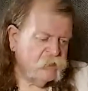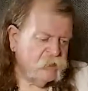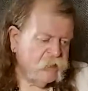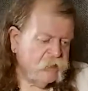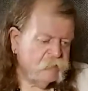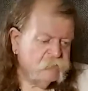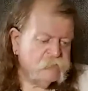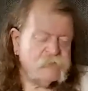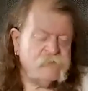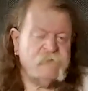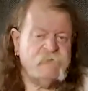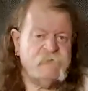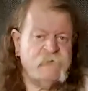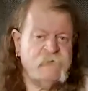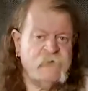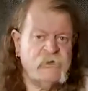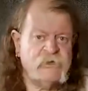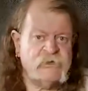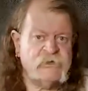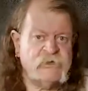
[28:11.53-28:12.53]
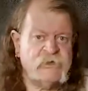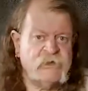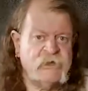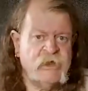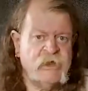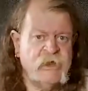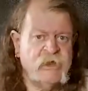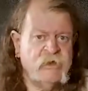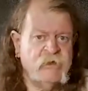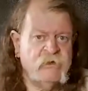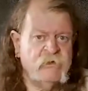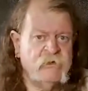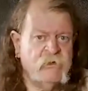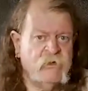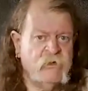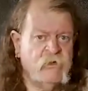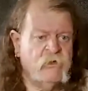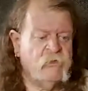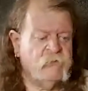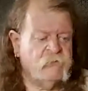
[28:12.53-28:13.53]
he was the first king
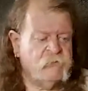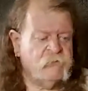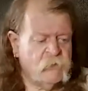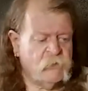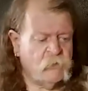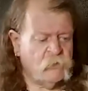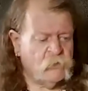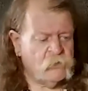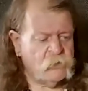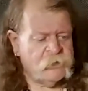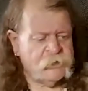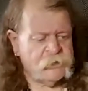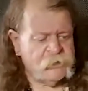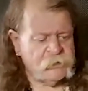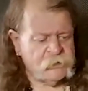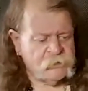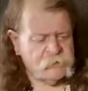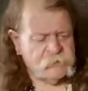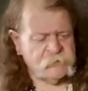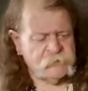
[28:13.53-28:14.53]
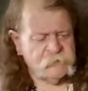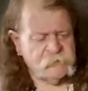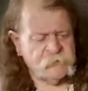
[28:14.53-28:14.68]
of all England.